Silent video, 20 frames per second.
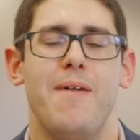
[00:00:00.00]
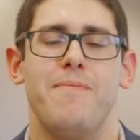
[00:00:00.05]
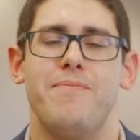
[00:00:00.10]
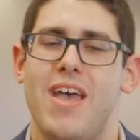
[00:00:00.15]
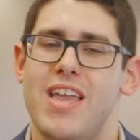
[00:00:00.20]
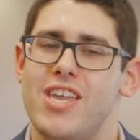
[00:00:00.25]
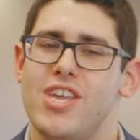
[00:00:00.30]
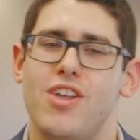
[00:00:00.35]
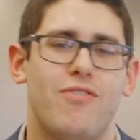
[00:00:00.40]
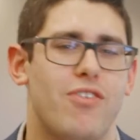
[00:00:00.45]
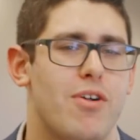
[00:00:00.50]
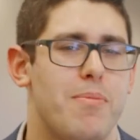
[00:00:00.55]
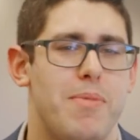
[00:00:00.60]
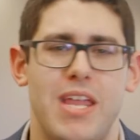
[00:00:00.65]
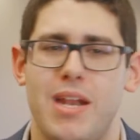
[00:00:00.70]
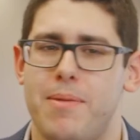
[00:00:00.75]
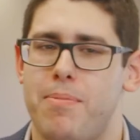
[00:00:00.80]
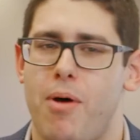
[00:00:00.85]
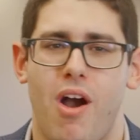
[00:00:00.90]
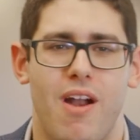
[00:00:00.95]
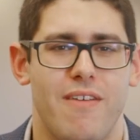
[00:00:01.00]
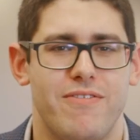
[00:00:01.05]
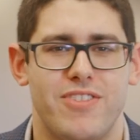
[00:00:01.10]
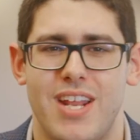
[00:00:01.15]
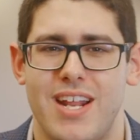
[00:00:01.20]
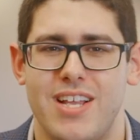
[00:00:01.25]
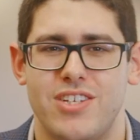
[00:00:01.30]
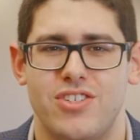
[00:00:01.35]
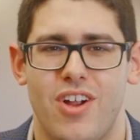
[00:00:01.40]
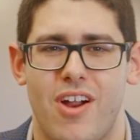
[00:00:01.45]
Thank you for being a part of
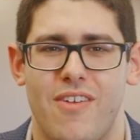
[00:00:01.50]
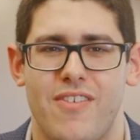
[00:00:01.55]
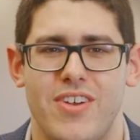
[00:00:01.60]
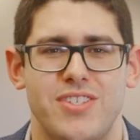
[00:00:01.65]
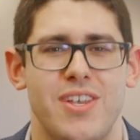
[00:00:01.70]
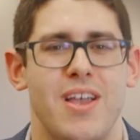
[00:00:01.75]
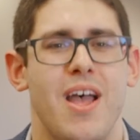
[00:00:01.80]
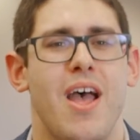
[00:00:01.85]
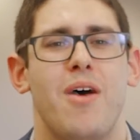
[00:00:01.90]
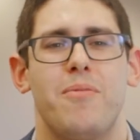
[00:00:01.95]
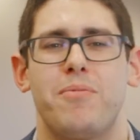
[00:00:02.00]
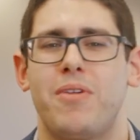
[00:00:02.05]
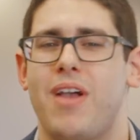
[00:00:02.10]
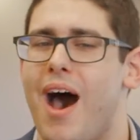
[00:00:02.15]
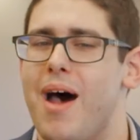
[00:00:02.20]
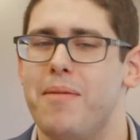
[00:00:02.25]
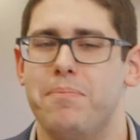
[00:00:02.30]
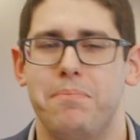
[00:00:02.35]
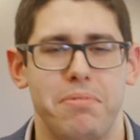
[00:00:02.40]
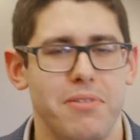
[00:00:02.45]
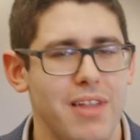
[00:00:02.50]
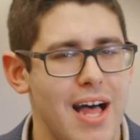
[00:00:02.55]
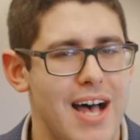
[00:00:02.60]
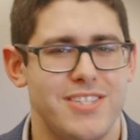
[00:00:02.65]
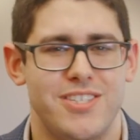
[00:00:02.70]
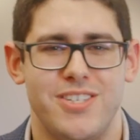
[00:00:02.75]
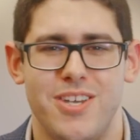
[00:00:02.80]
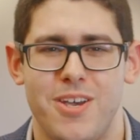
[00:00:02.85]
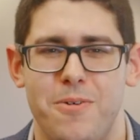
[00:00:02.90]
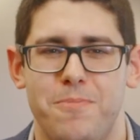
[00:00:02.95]
today's service. God
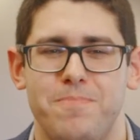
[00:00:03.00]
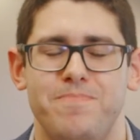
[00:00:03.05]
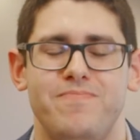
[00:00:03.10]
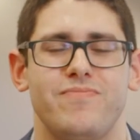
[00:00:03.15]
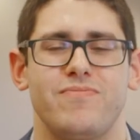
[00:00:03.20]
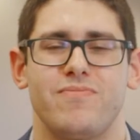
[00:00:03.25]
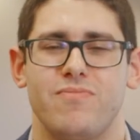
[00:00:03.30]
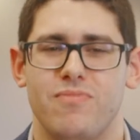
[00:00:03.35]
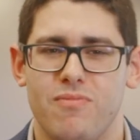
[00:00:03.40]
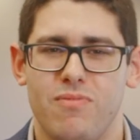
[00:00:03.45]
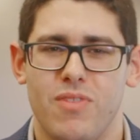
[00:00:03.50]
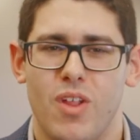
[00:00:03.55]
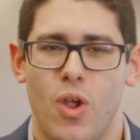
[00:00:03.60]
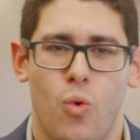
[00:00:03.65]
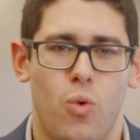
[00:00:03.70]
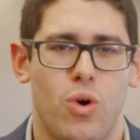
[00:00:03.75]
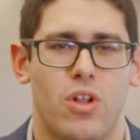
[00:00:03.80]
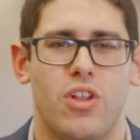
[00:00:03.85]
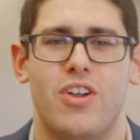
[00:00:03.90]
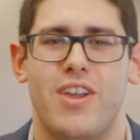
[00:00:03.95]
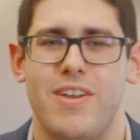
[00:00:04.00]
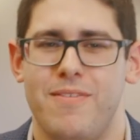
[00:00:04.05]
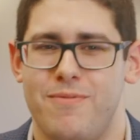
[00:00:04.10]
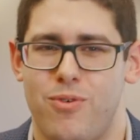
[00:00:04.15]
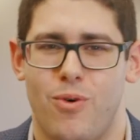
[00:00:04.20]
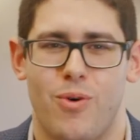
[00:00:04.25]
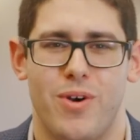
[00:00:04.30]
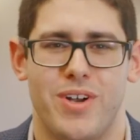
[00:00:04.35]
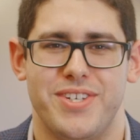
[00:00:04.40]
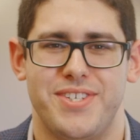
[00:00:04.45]
bless you. We're looking
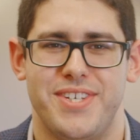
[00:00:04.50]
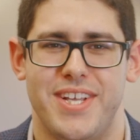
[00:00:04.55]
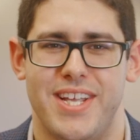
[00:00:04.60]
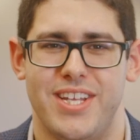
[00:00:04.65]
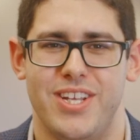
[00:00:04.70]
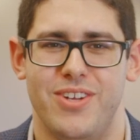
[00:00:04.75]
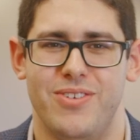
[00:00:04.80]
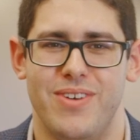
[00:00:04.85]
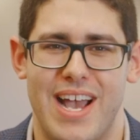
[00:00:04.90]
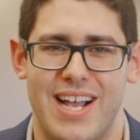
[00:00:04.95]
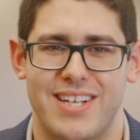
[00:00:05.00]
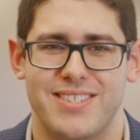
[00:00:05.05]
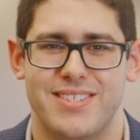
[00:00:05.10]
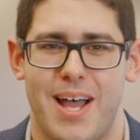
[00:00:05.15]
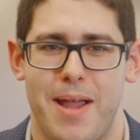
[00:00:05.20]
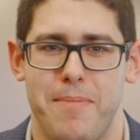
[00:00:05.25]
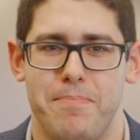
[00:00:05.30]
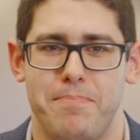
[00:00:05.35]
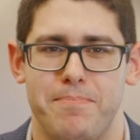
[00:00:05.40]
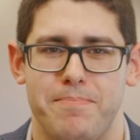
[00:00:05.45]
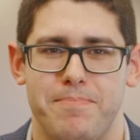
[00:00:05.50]
forward to seeing you next time.